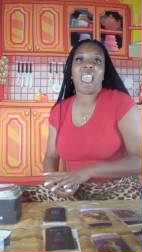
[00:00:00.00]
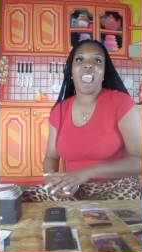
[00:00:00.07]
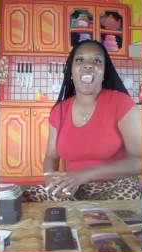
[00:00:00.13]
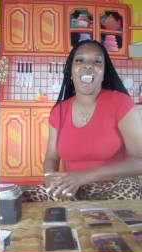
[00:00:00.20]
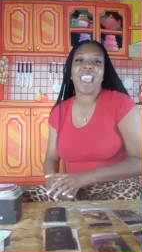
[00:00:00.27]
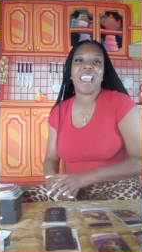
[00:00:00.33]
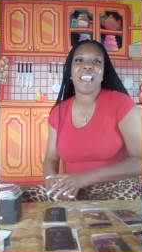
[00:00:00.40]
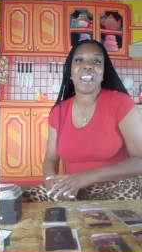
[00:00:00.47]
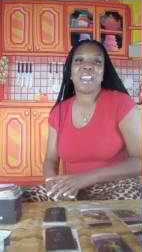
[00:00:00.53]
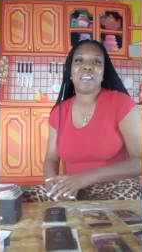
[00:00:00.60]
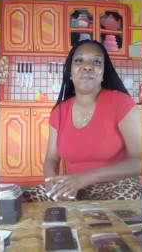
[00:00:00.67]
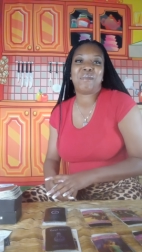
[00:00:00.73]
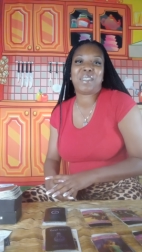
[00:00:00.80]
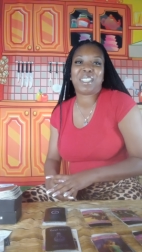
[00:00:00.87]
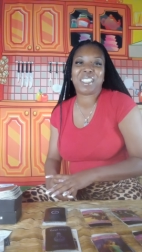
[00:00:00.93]

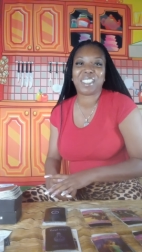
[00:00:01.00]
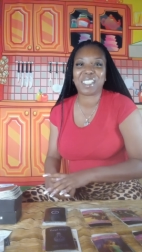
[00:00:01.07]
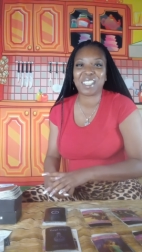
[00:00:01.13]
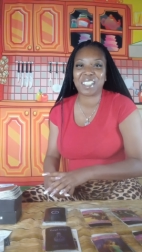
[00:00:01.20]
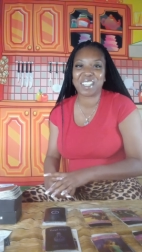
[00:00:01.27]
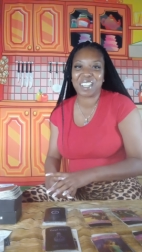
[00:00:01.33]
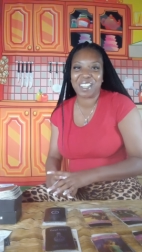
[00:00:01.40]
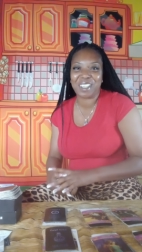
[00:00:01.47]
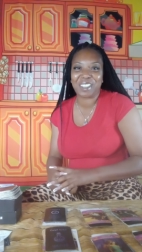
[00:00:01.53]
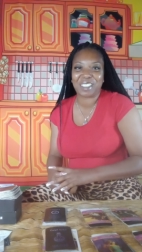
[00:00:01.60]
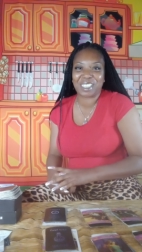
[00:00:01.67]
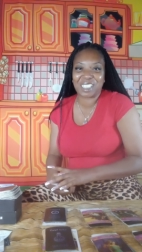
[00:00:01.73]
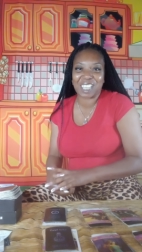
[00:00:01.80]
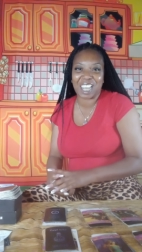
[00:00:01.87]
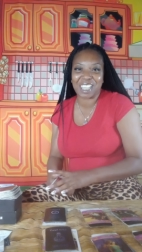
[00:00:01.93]
Hey, what's the deal,
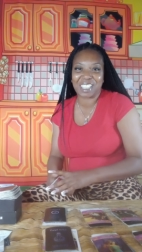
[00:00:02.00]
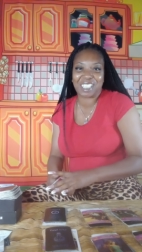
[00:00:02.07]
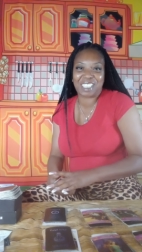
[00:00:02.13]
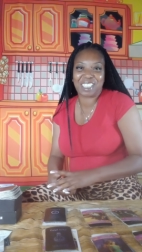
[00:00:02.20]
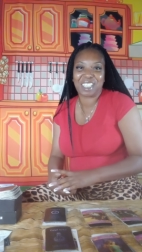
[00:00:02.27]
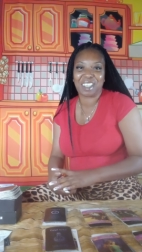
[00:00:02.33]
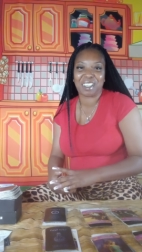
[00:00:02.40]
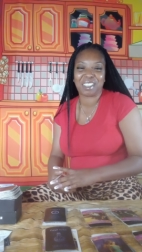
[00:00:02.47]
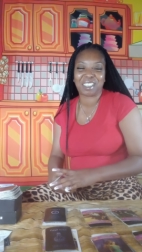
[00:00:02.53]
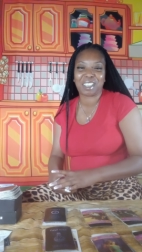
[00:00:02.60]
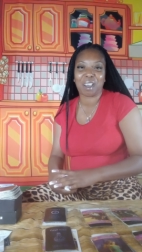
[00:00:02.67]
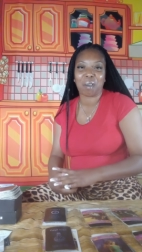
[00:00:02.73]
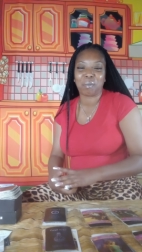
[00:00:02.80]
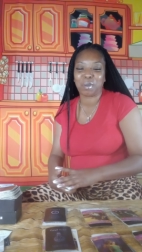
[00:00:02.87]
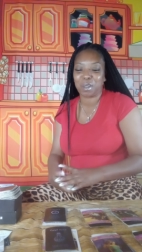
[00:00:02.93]

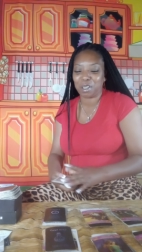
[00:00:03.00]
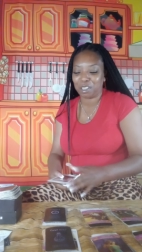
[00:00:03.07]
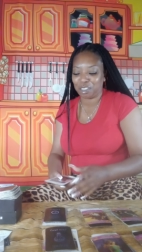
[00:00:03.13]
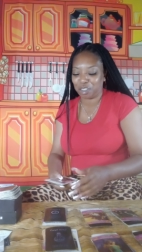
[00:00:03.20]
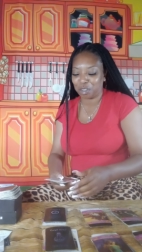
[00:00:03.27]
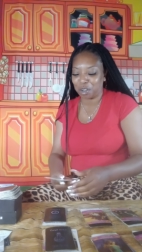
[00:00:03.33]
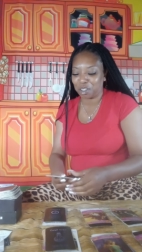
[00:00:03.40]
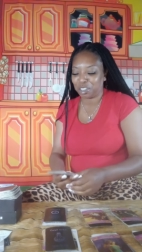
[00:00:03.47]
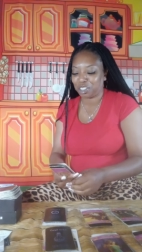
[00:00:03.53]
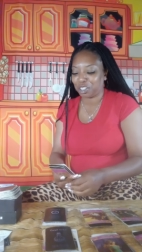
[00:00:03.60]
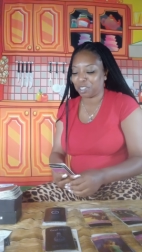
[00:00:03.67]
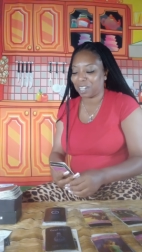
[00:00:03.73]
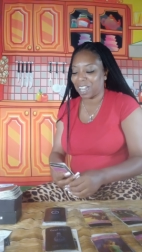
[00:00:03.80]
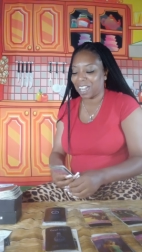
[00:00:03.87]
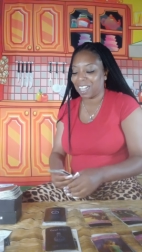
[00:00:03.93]
Sagittarius? Hope you enjoyed
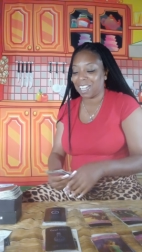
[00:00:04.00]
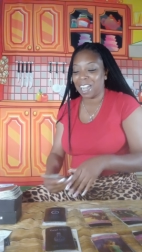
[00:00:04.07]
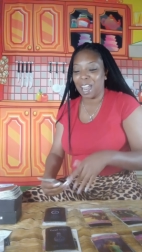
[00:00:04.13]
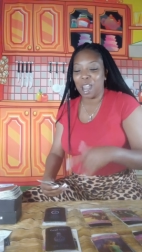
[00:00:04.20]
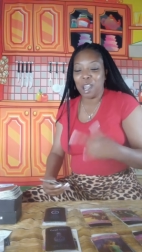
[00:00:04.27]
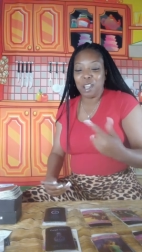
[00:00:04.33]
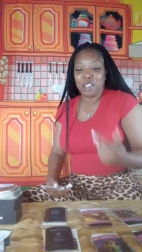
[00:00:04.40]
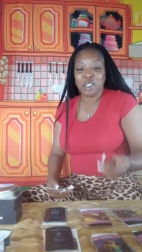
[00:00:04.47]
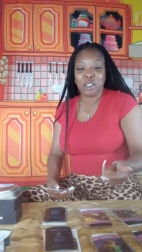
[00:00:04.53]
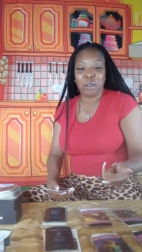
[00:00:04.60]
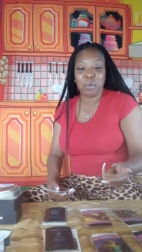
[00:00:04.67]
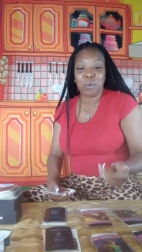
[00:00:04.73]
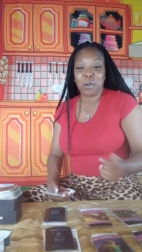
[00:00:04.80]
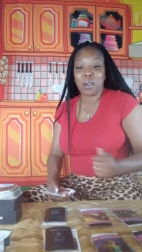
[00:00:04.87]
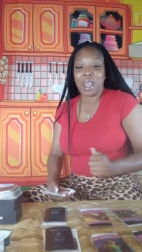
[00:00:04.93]
your day.
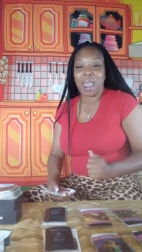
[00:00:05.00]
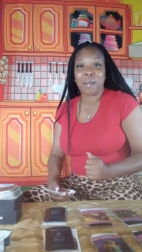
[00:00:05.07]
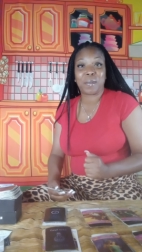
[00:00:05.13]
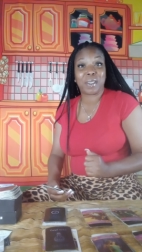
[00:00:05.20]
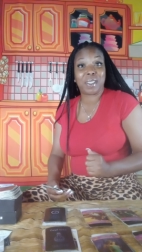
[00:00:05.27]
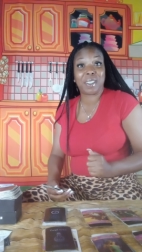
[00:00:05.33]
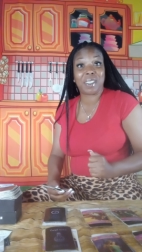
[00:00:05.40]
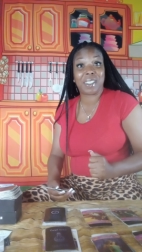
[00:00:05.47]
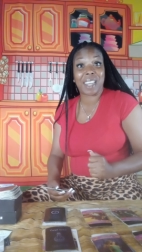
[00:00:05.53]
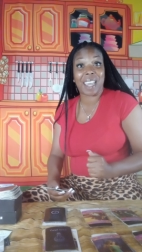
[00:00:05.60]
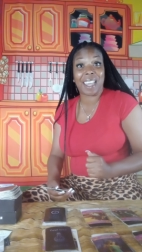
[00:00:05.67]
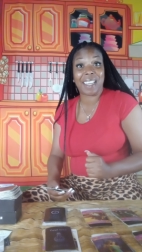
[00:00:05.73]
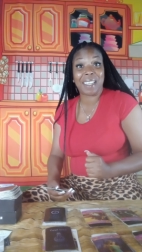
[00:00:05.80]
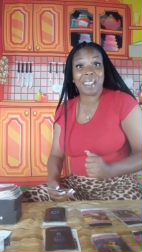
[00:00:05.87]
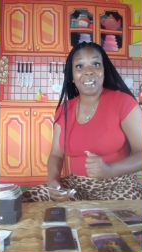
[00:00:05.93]
You will have a good
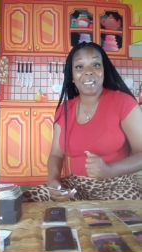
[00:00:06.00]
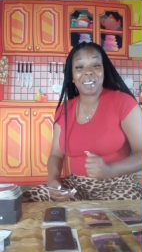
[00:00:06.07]
day.